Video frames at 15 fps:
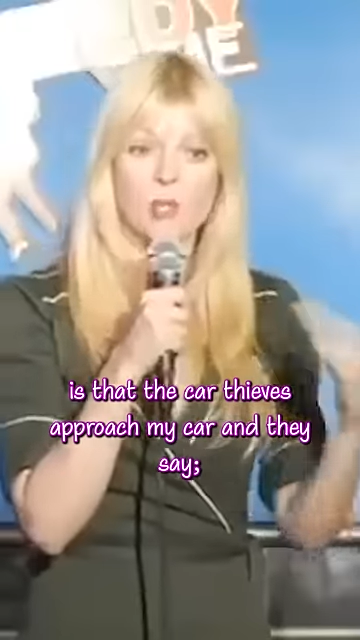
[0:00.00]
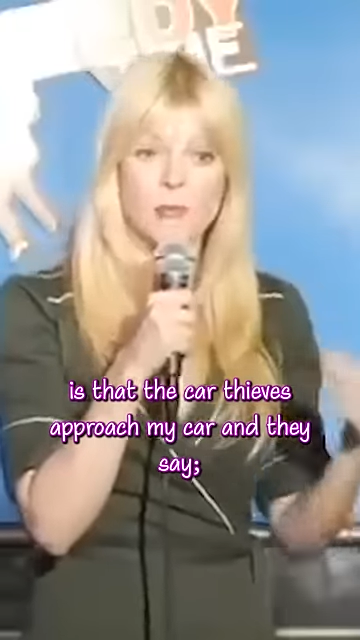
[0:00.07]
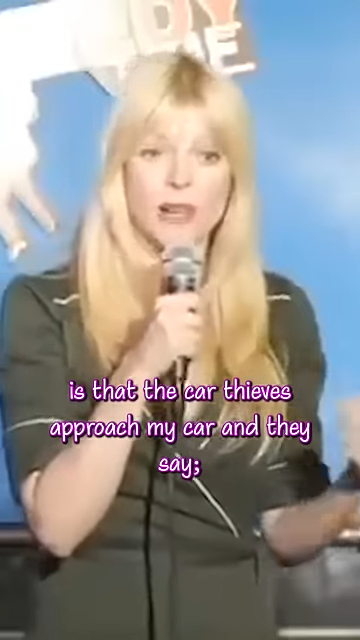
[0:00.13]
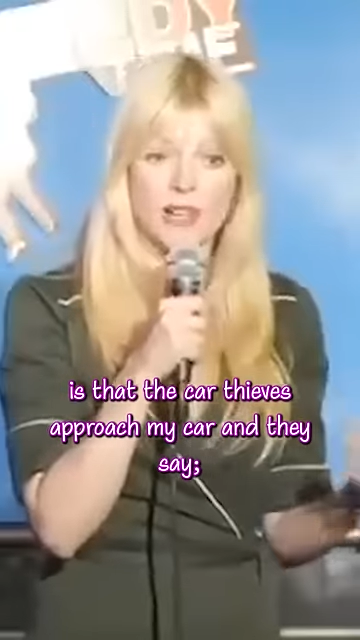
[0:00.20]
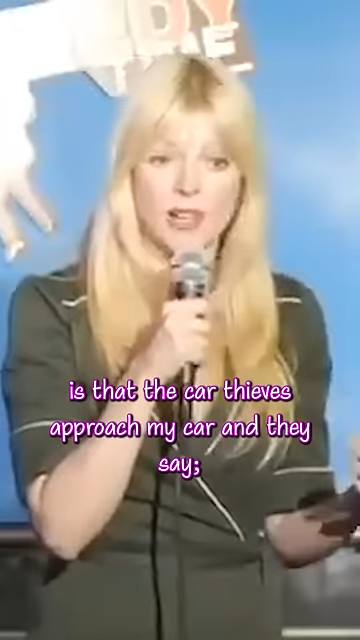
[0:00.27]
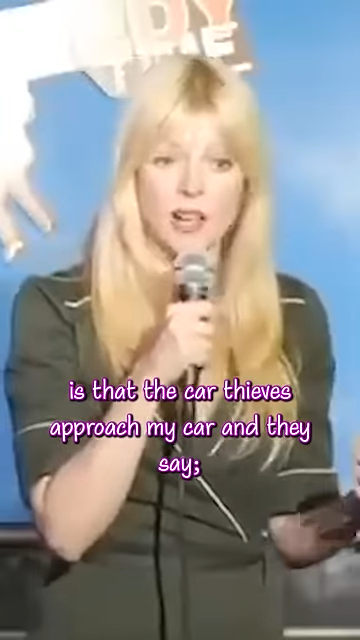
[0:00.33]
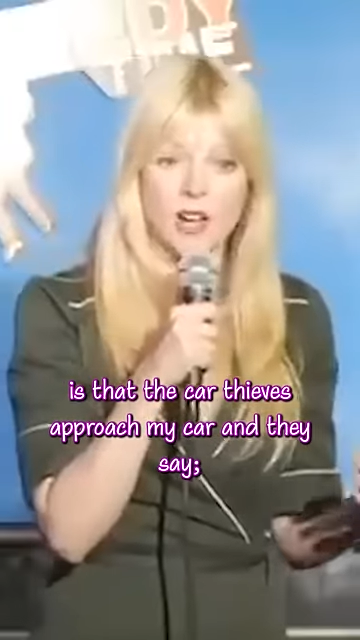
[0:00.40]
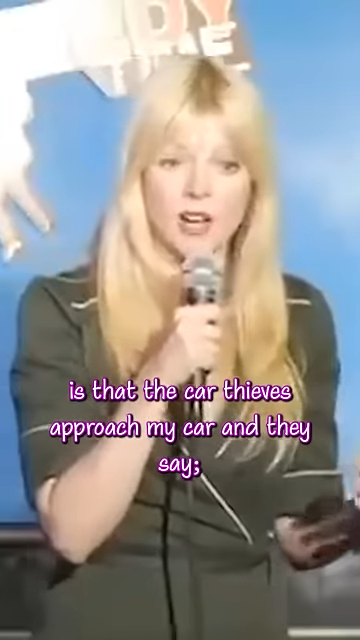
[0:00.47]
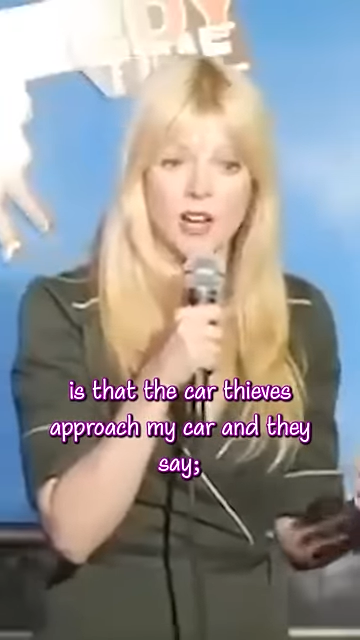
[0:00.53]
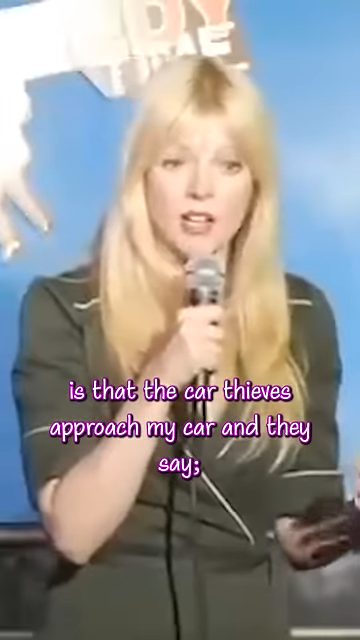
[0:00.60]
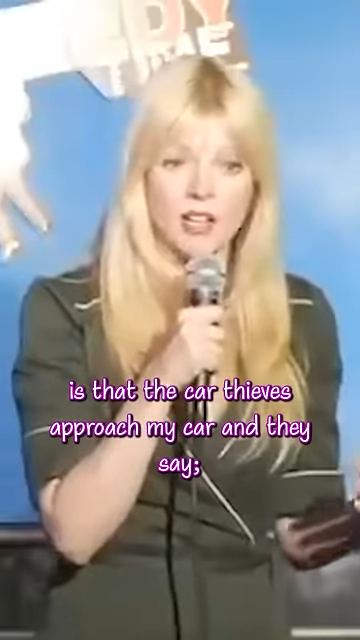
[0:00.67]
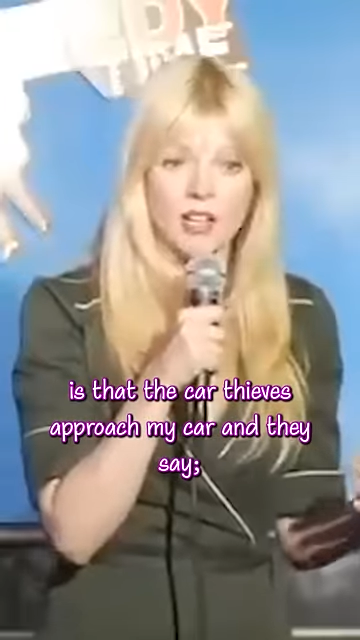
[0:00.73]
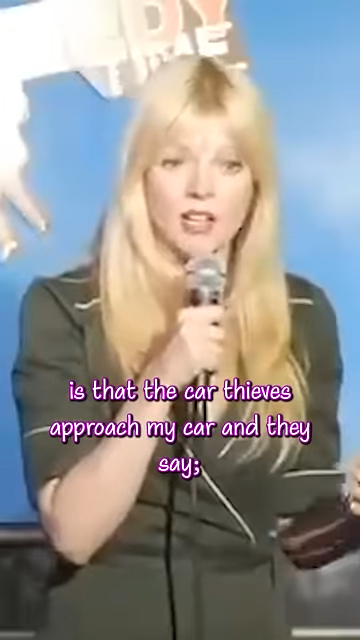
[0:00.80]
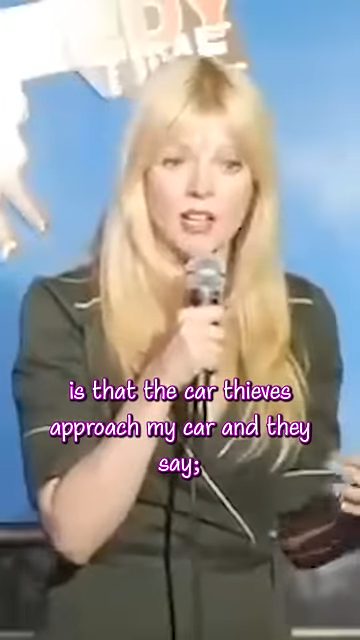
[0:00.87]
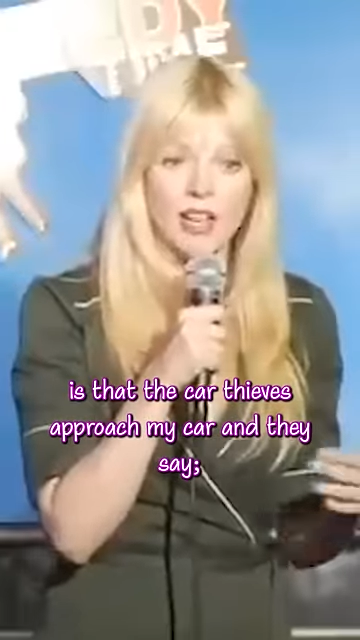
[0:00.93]
my
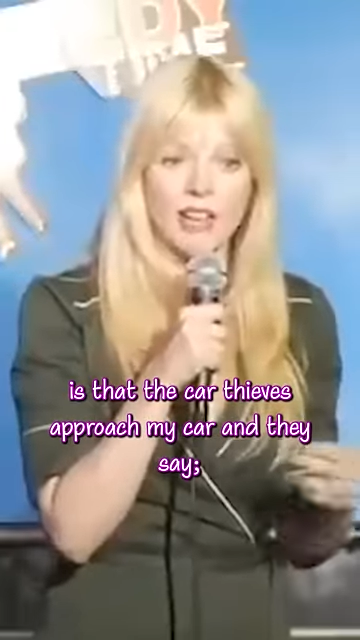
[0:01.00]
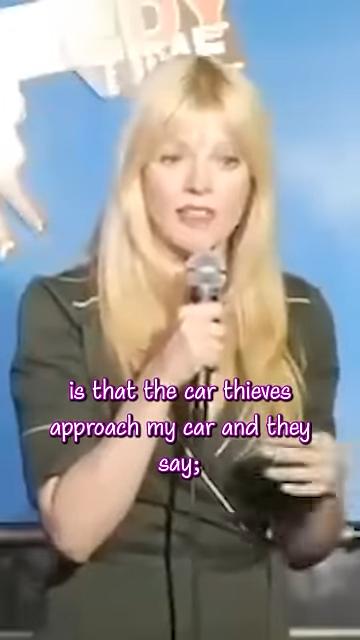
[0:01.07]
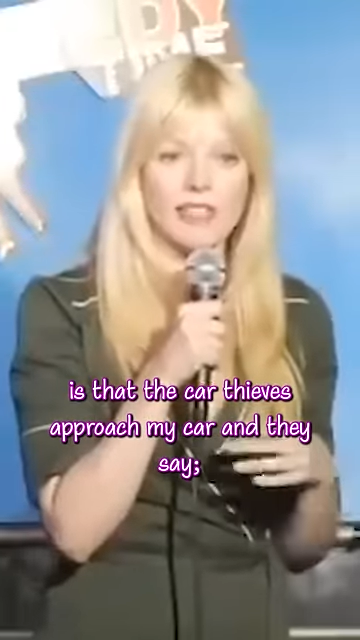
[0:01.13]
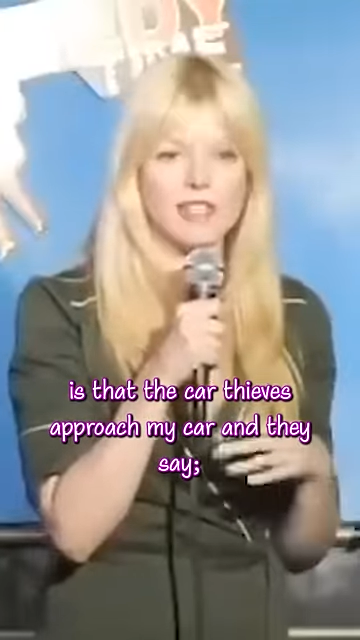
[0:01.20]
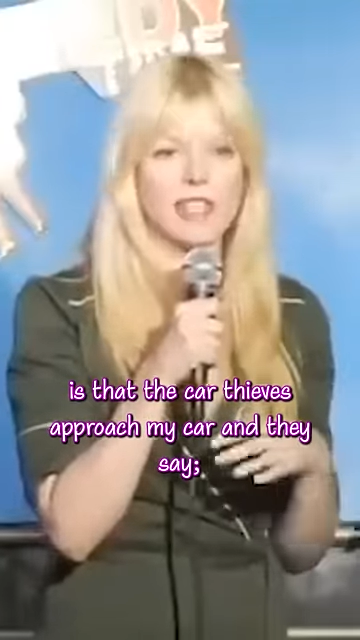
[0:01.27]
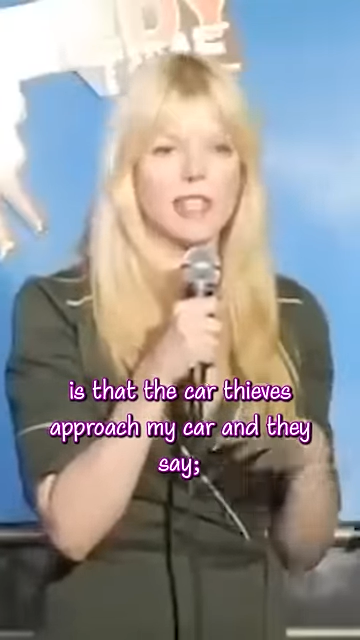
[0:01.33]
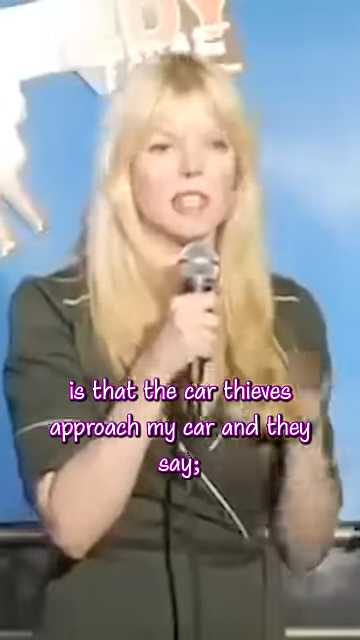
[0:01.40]
car and they say,